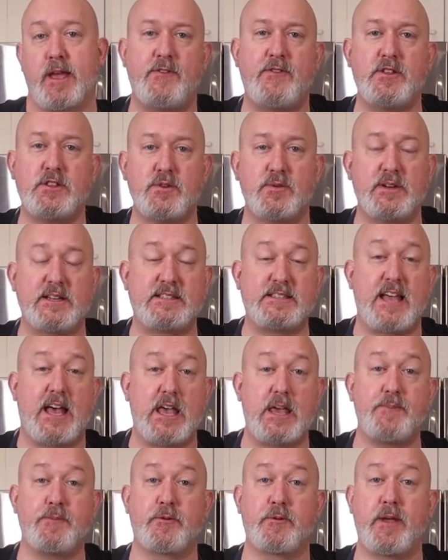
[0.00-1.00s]
If you do an
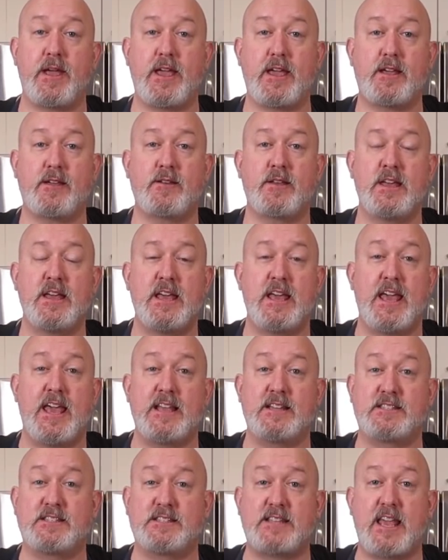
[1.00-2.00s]
Italian meringue,
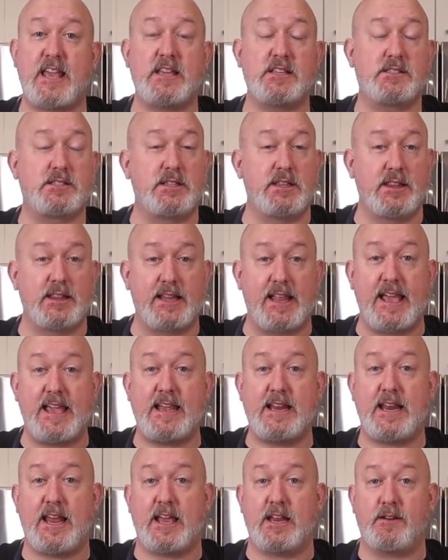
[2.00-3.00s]
it stays
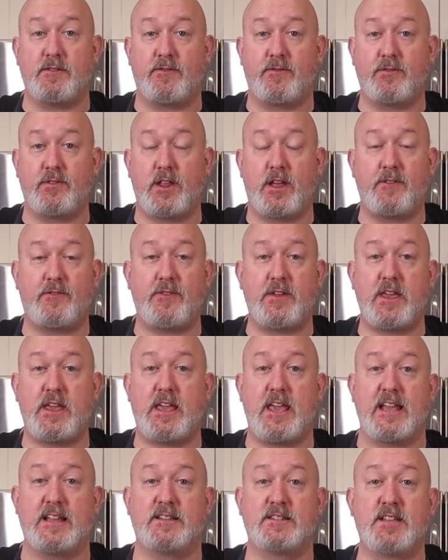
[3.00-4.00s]
light and
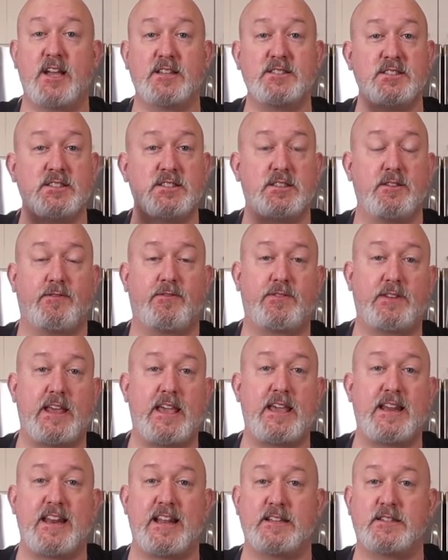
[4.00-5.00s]
fluffy. It doesn't
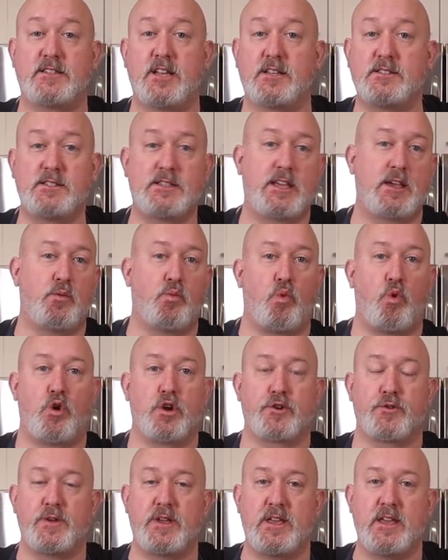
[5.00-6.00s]
deflate. It doesn't get
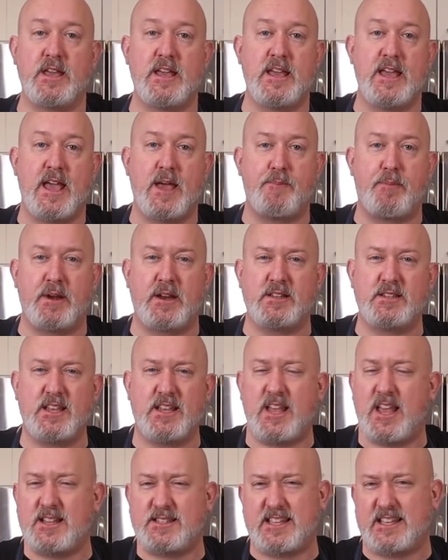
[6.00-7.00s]
watery, but
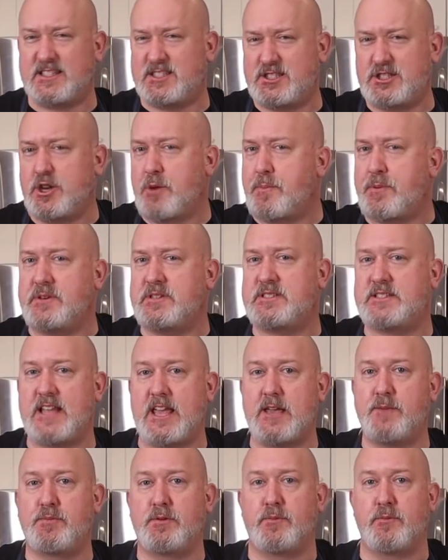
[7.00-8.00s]
it's like super
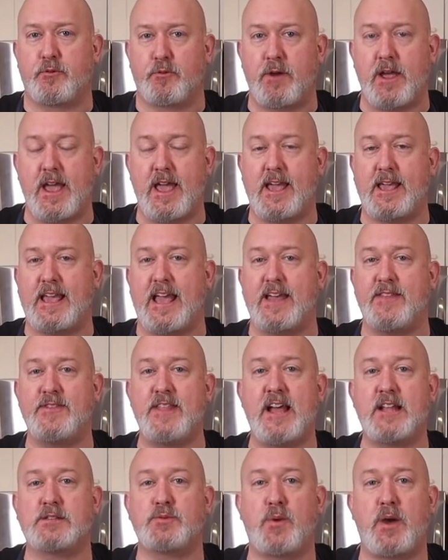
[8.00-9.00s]
stable meringue. And
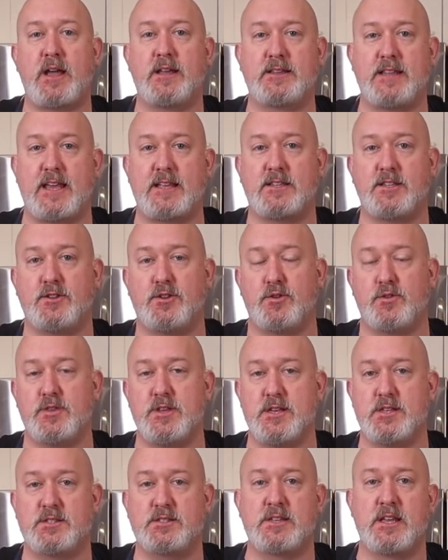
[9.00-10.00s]
that's why I like to do
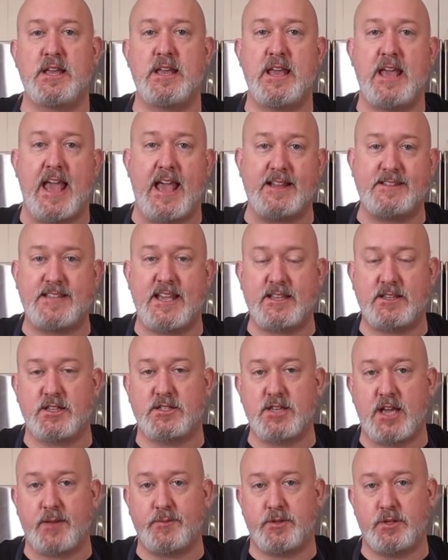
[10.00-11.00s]
this and take the
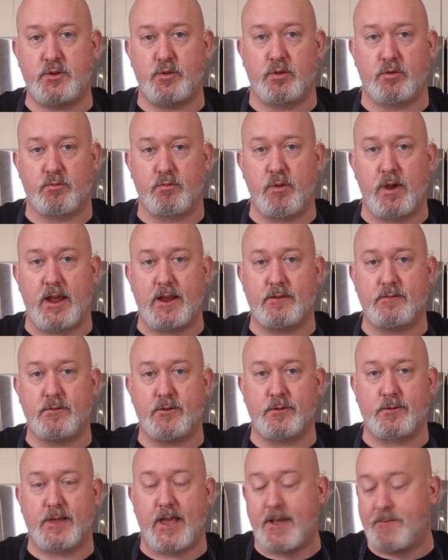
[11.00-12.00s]
time to do it right,
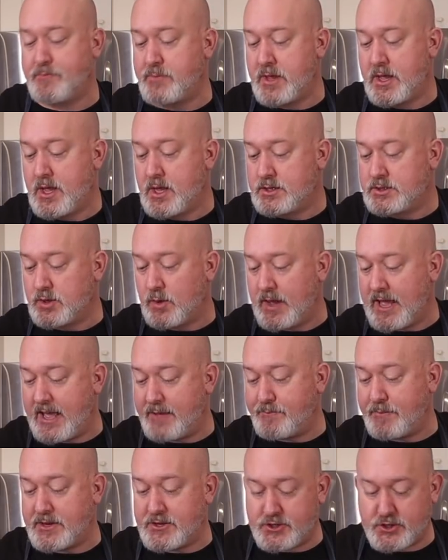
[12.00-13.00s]
okay? So I
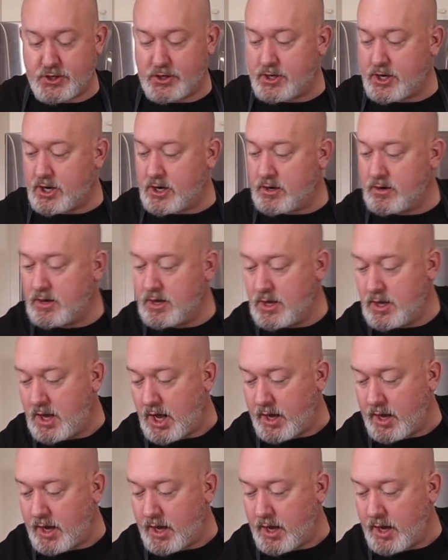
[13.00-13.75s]
have my sugar.